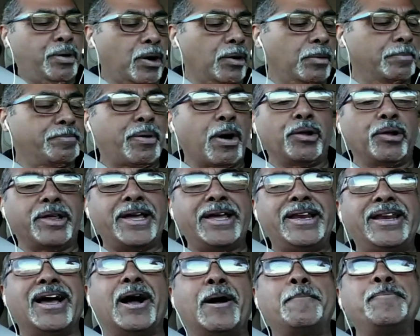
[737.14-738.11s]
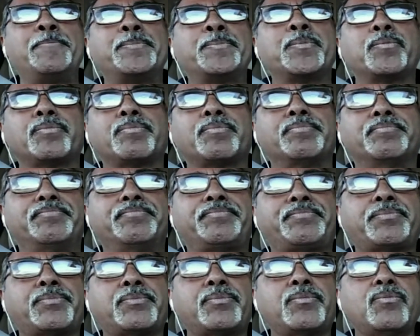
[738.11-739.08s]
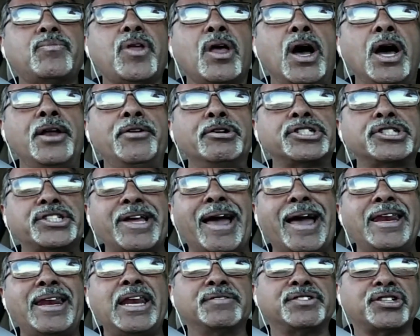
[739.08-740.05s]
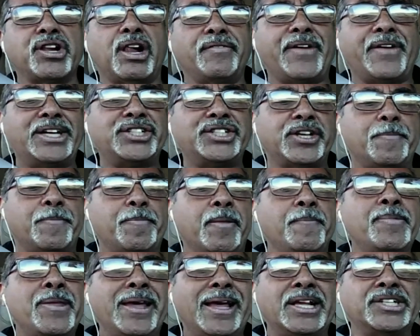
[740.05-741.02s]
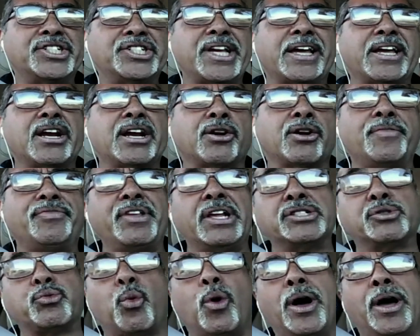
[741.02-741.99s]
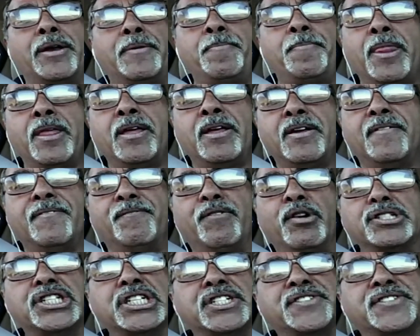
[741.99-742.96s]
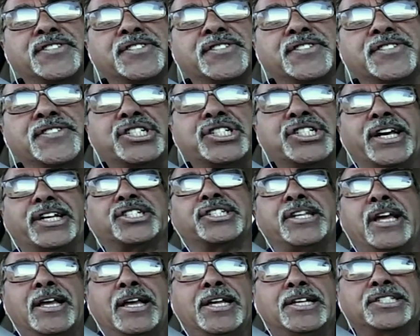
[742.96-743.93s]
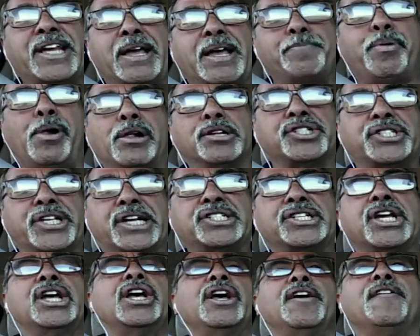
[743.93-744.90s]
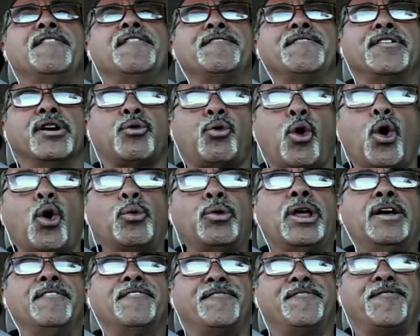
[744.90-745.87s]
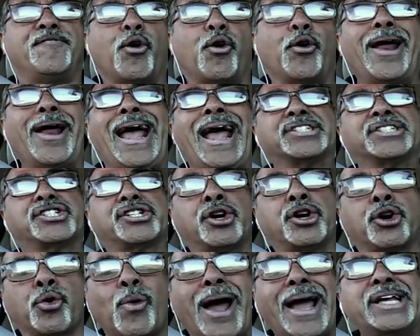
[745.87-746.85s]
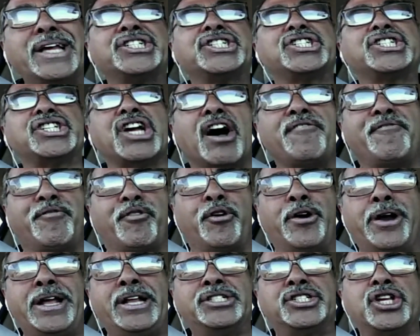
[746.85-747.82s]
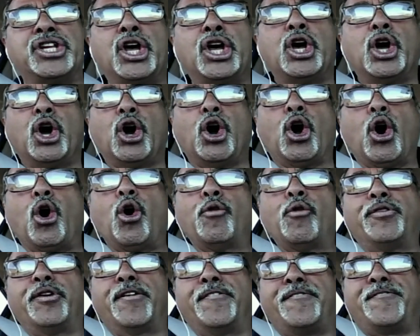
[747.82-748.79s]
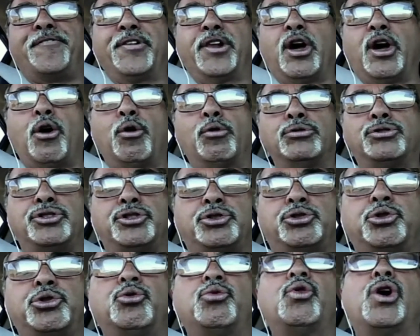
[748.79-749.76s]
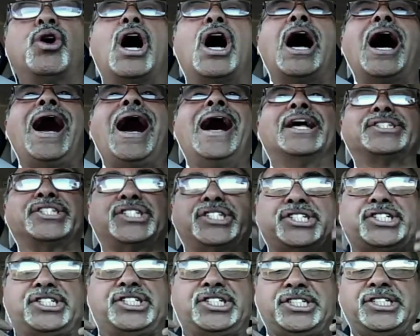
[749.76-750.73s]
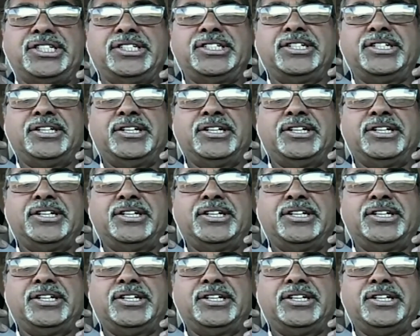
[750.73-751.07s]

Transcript: or Pauline understanding of salvation in 2 Corinthians 1. Verses 5 and 6, St. Paul says, quote, for as Christ's sufferings overflow to us,